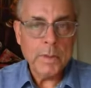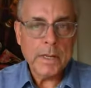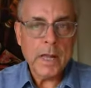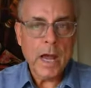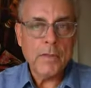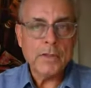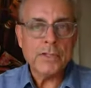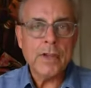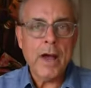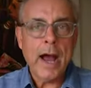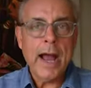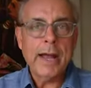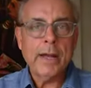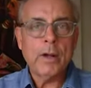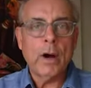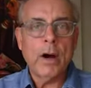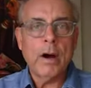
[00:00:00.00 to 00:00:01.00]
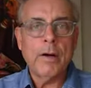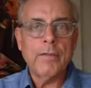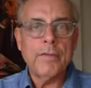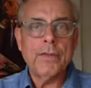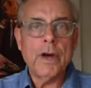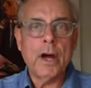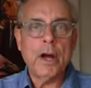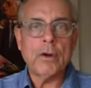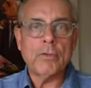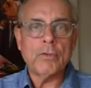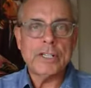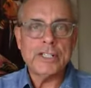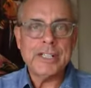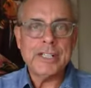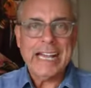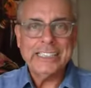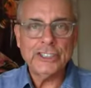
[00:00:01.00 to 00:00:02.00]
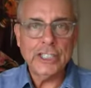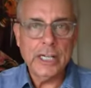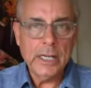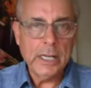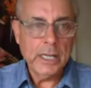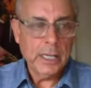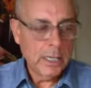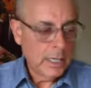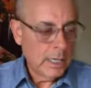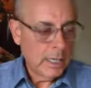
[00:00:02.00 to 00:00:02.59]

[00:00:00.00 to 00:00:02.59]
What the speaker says: to be on the other side of the recession.